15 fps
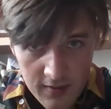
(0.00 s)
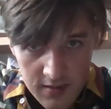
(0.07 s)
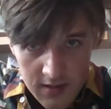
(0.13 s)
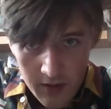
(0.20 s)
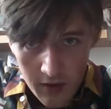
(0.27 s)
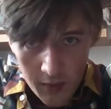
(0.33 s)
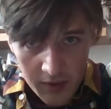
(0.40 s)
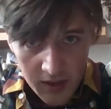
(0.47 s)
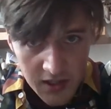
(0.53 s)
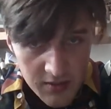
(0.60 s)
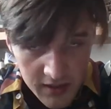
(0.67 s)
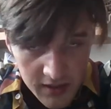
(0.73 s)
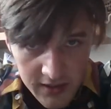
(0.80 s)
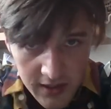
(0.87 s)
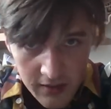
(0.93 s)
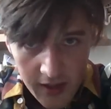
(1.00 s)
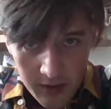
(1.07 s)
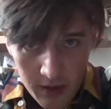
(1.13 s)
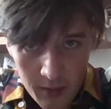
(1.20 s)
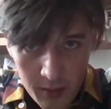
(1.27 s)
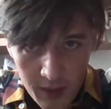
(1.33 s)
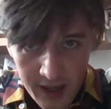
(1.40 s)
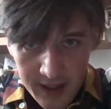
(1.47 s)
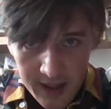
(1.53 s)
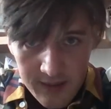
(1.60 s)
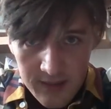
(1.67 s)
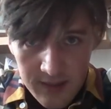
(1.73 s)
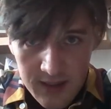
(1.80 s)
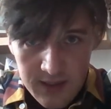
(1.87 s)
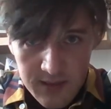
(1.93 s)
So I brush my crown area back,
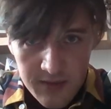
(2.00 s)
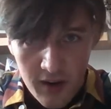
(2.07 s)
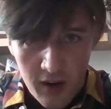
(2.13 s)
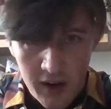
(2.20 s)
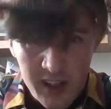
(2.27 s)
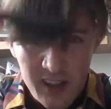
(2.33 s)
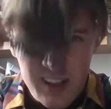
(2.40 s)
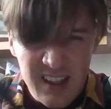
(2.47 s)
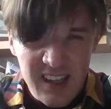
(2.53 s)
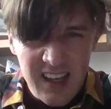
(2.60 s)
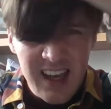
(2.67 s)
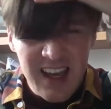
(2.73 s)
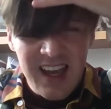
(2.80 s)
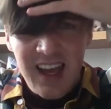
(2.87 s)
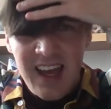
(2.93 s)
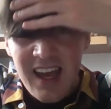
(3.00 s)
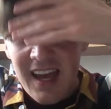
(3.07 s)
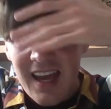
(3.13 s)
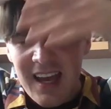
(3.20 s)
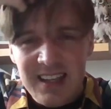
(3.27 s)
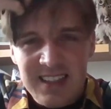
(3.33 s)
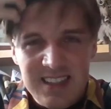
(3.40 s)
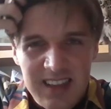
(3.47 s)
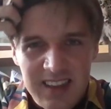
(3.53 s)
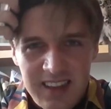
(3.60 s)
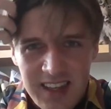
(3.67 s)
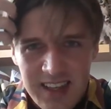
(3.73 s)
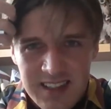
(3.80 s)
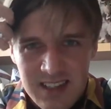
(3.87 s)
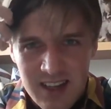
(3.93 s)
that's fine. It's
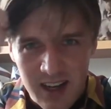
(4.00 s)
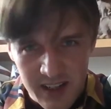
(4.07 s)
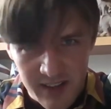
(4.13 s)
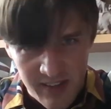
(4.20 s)
this kind of